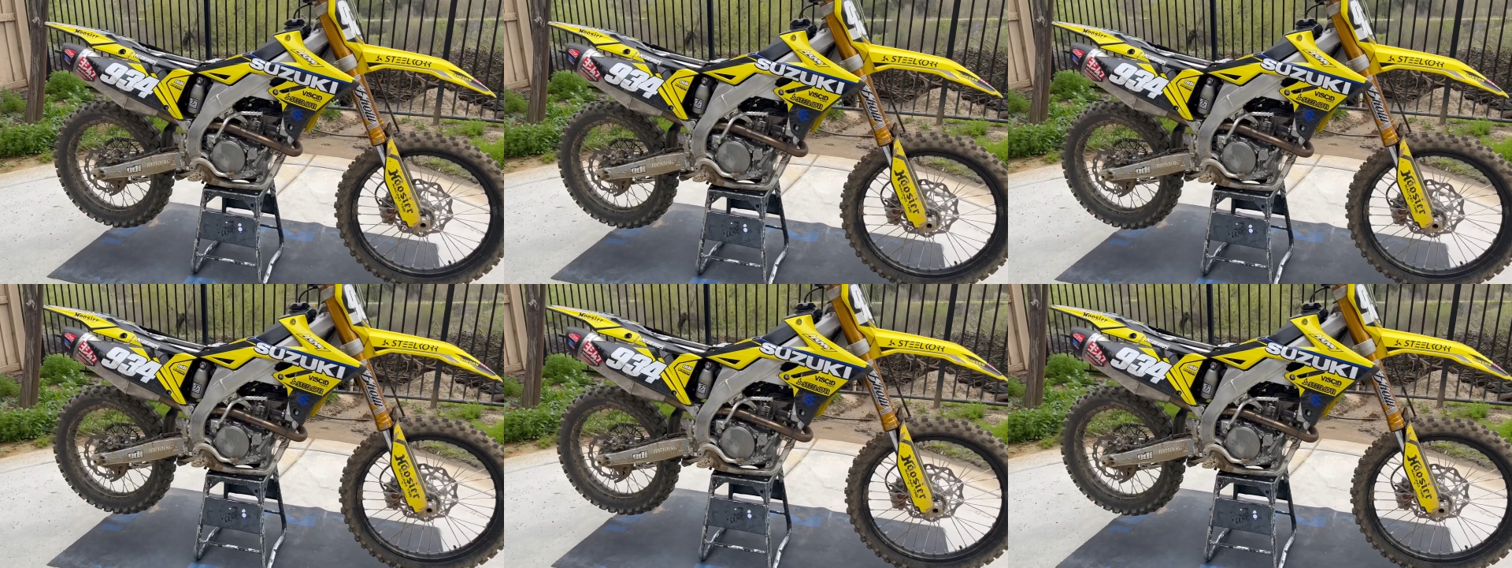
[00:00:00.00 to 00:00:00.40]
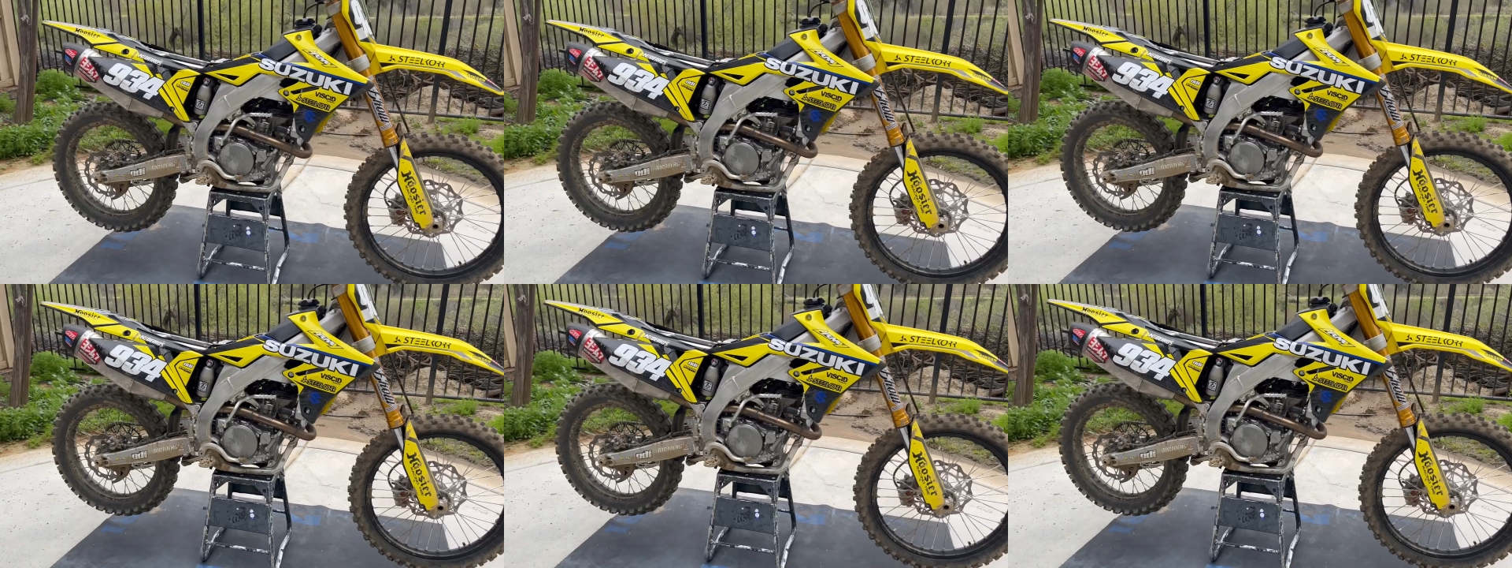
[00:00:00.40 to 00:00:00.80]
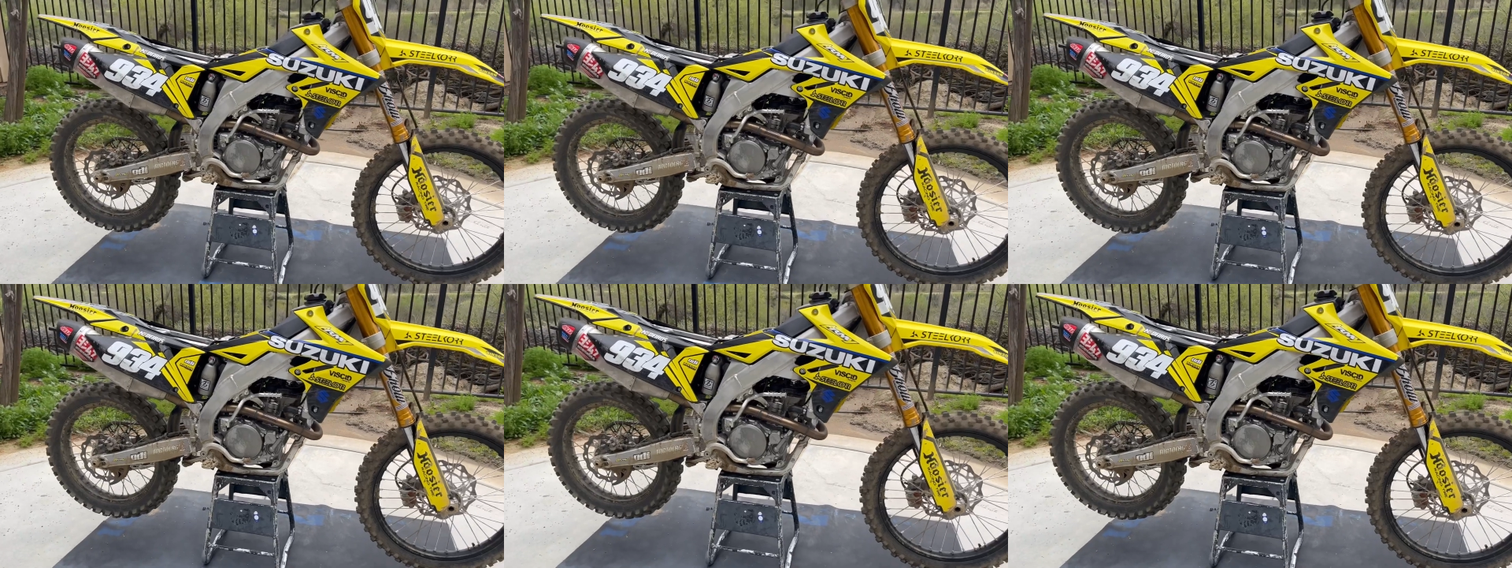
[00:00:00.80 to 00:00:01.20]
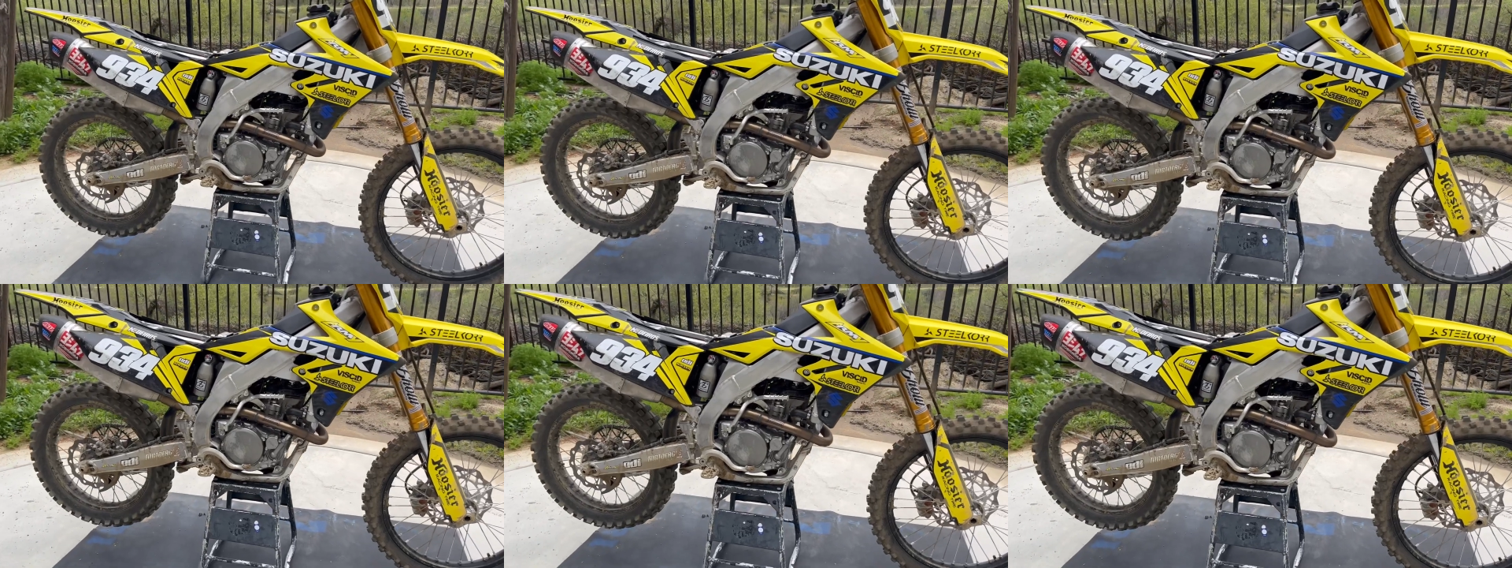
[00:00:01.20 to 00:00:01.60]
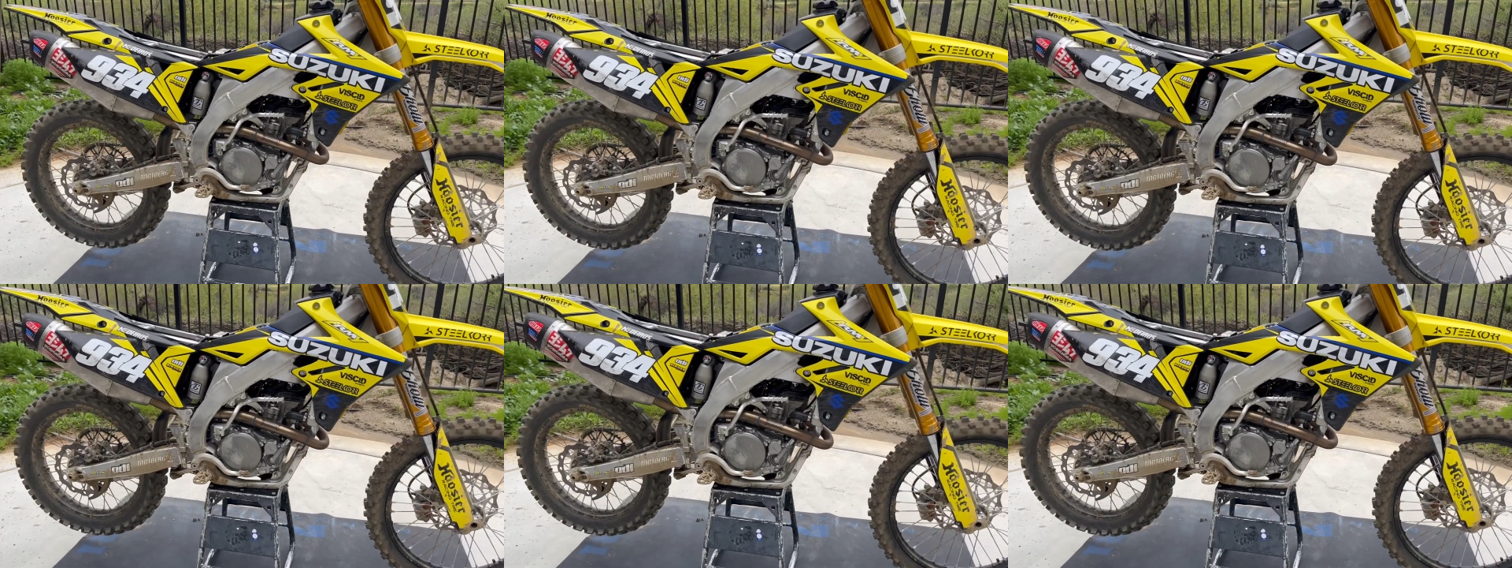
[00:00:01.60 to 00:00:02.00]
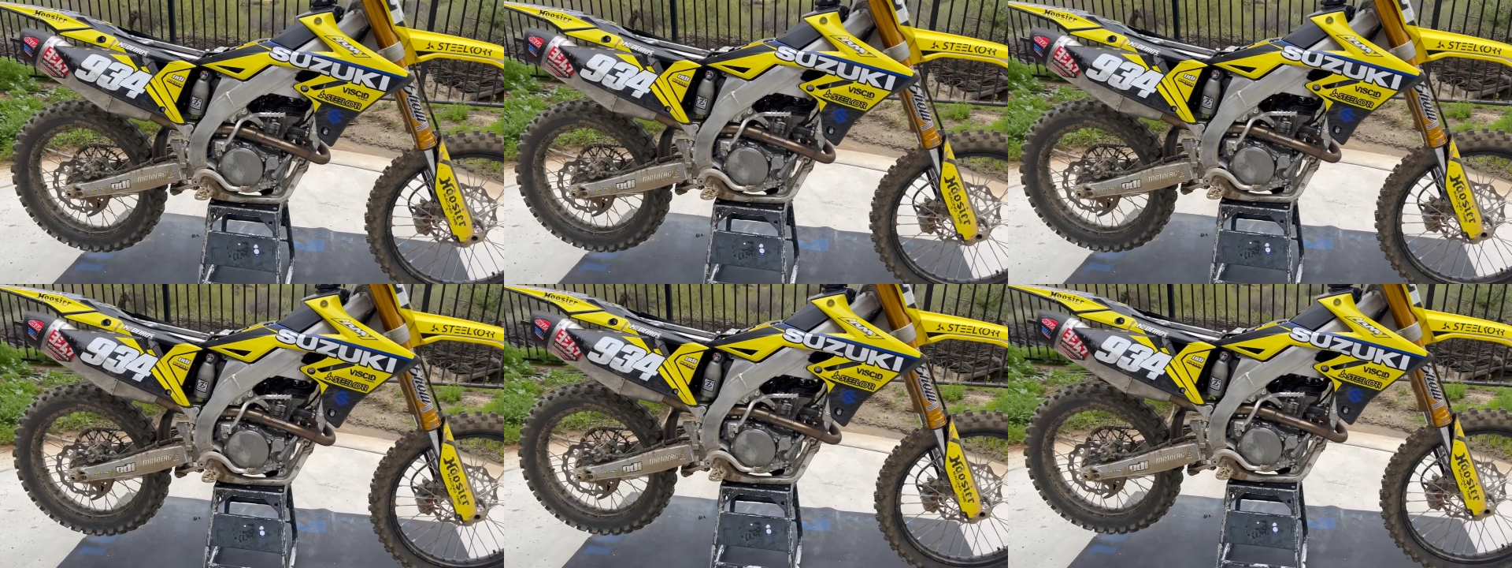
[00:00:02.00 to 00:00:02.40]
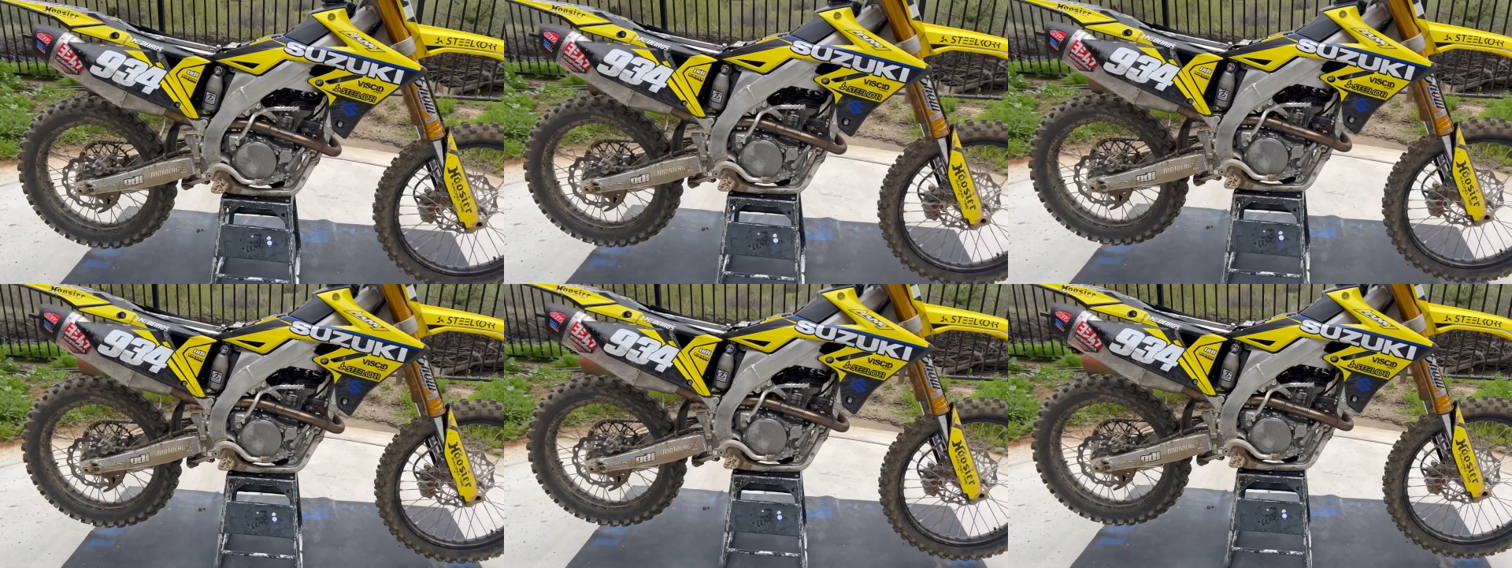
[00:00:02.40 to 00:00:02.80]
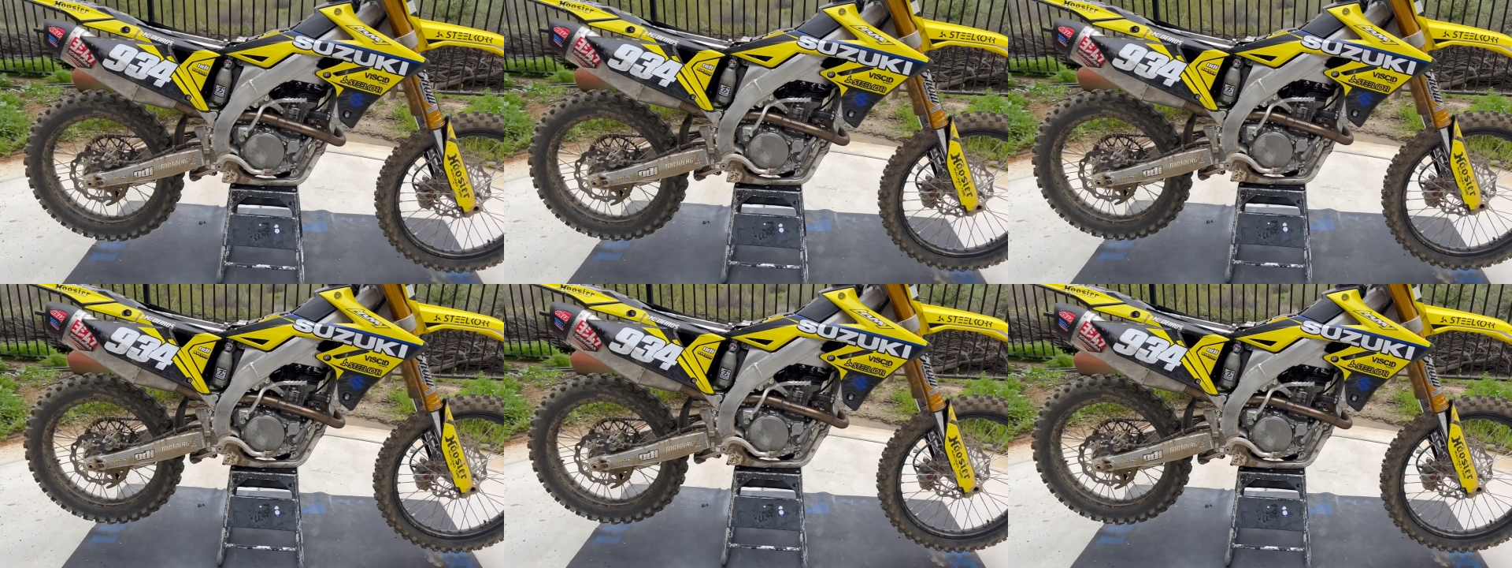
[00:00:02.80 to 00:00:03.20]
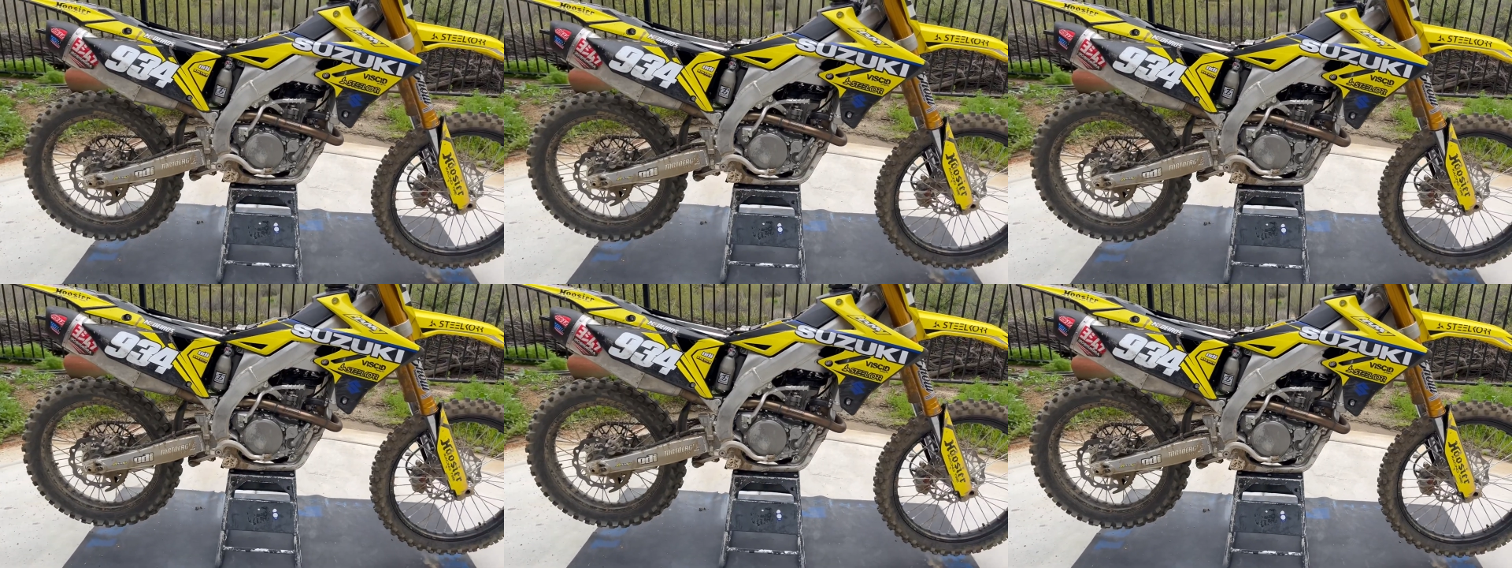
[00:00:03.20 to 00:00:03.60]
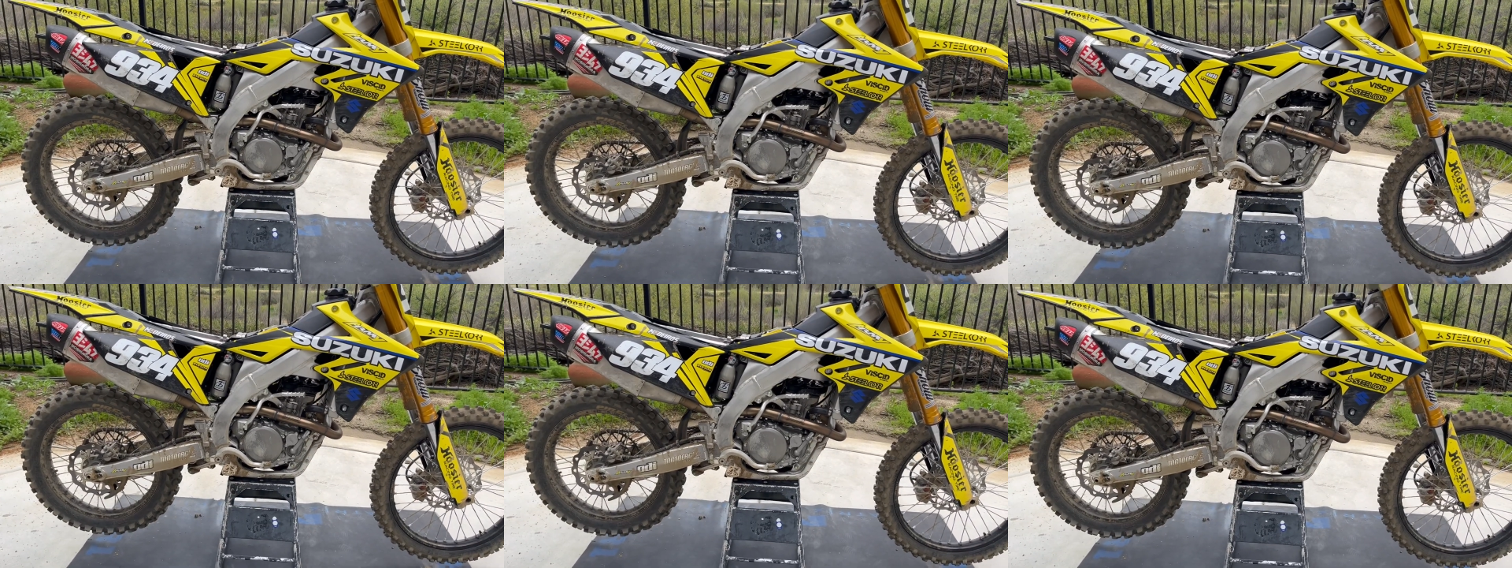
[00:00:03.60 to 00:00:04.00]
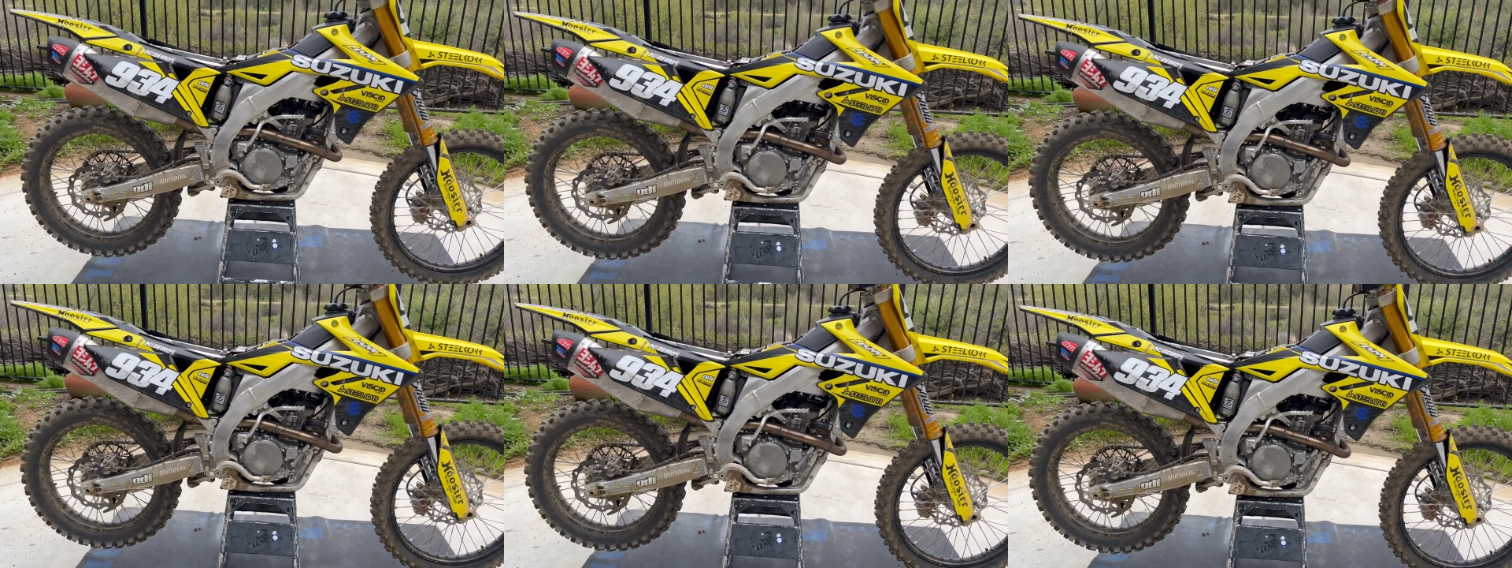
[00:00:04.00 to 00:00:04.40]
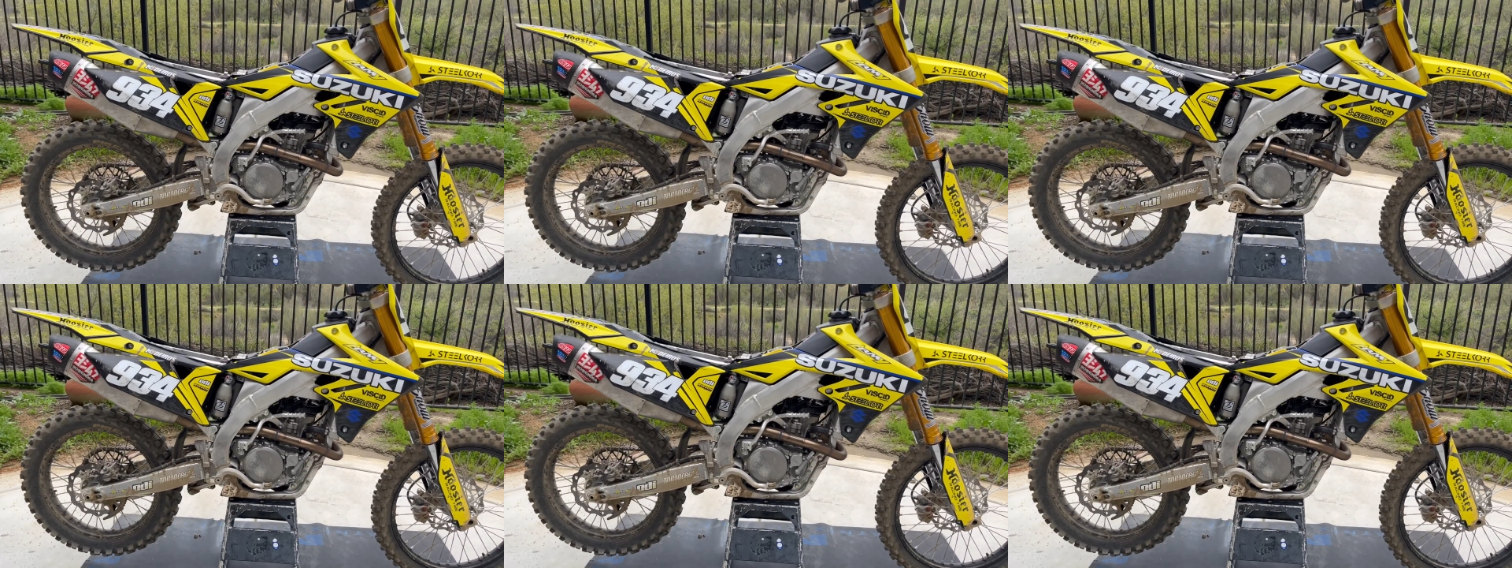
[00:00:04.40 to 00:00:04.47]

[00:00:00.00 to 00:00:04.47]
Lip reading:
No face is visible, so there are no lips to read.